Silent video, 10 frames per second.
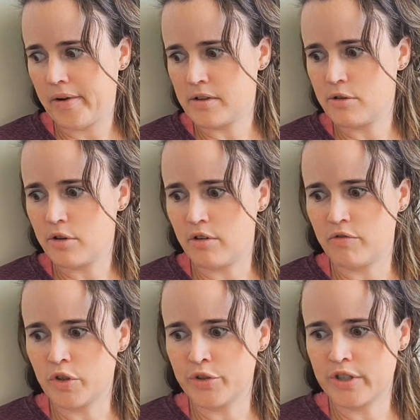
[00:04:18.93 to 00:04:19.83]
it's a little
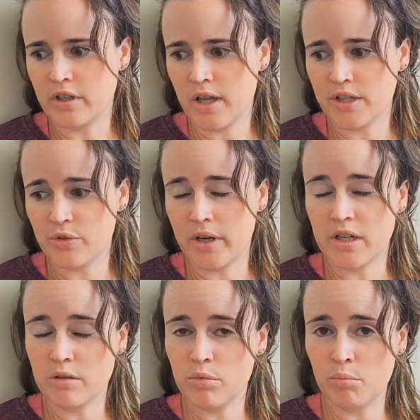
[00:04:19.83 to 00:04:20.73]
confusing, like, do I
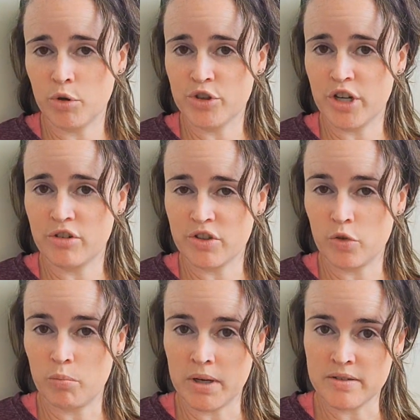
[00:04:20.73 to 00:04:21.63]
need to be more
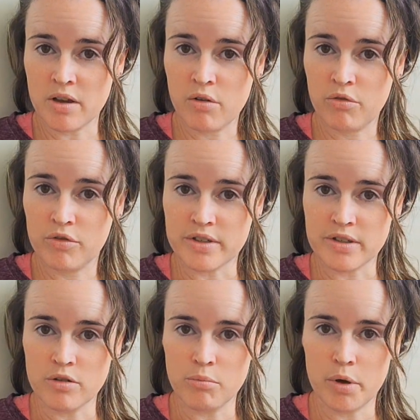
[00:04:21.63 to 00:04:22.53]
generous with myself?
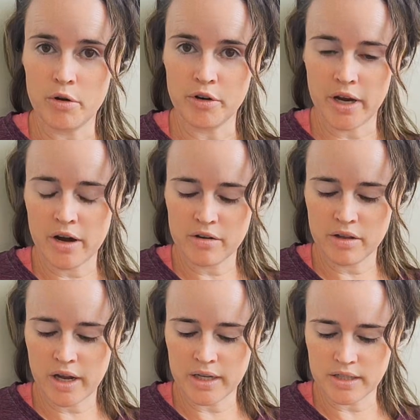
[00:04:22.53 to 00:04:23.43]
Is there better
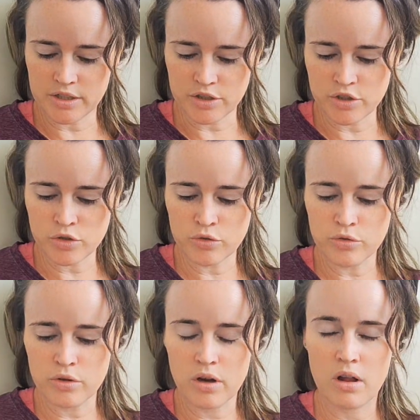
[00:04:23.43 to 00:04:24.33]
care that I need to
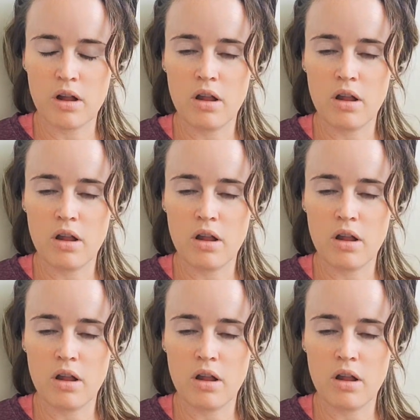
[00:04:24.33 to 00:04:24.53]
do?